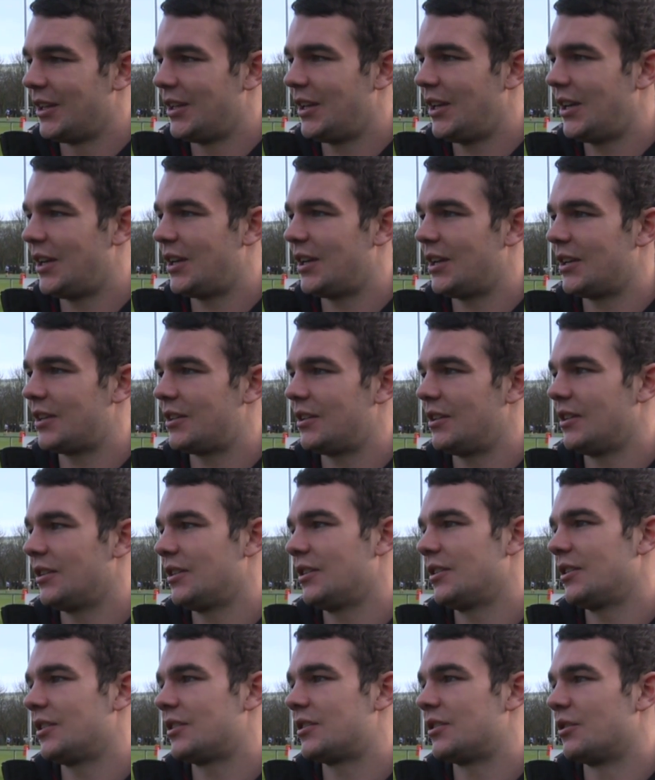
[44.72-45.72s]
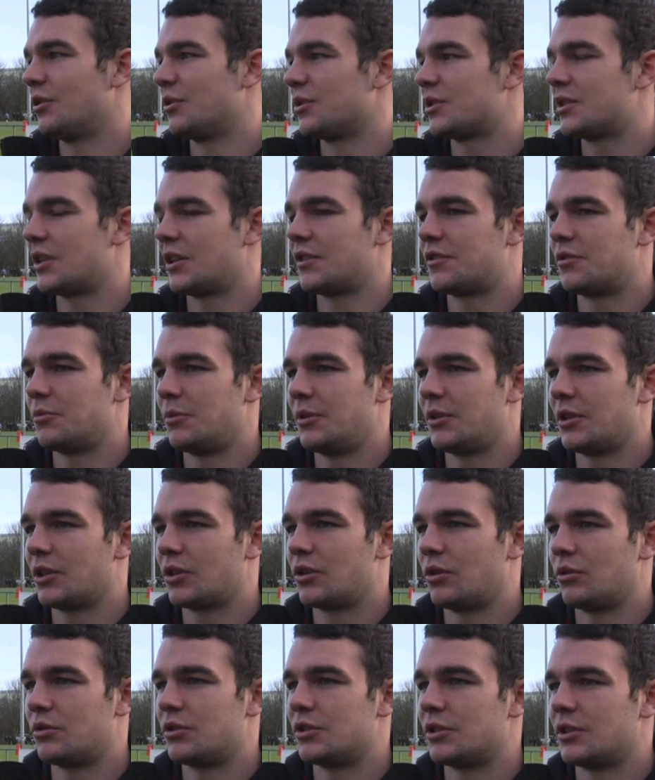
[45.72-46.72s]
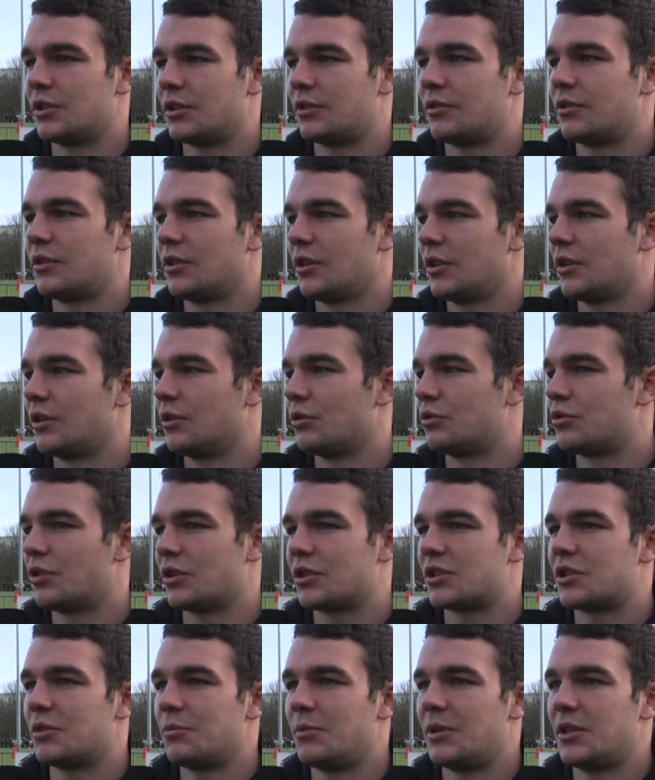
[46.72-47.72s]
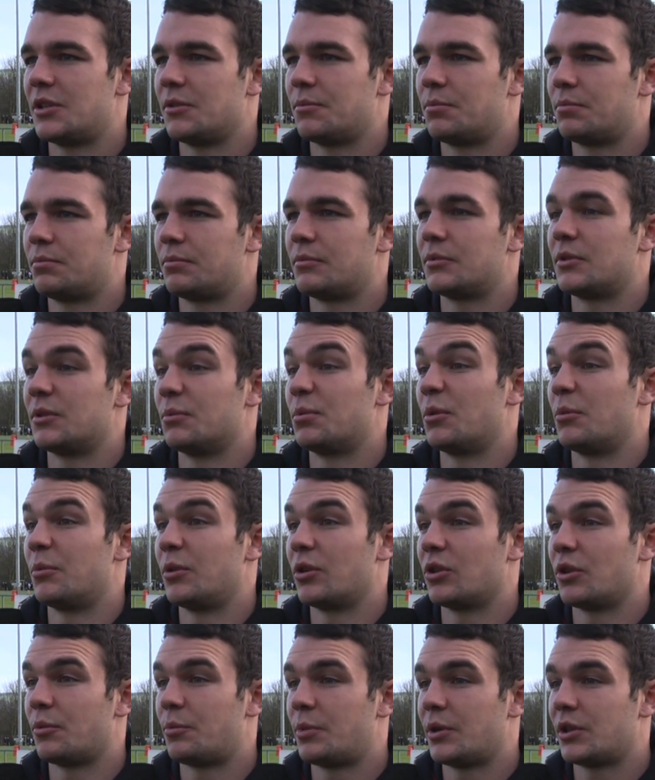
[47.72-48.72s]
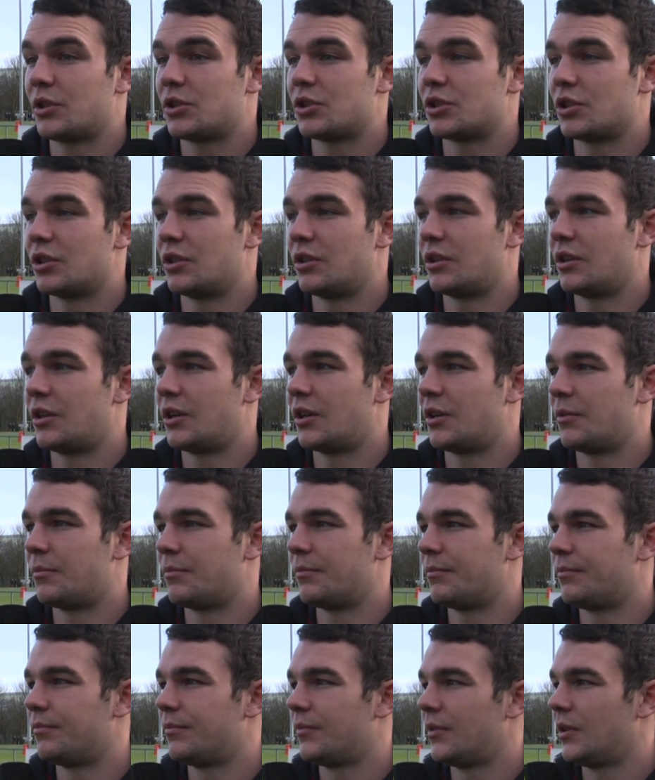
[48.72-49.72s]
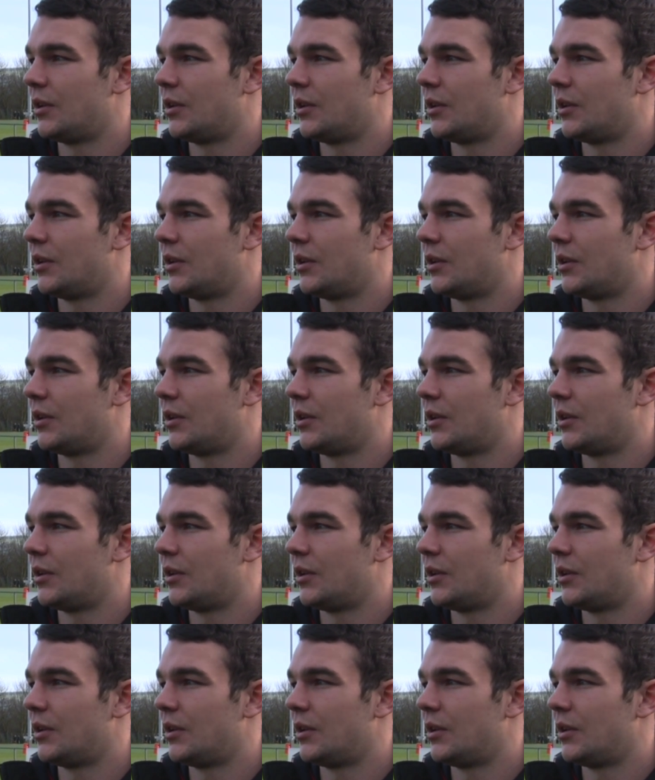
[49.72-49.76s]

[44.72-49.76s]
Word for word: Yeah, it's nice for me. The coaches are trusting me to put me on the pitch, and I'm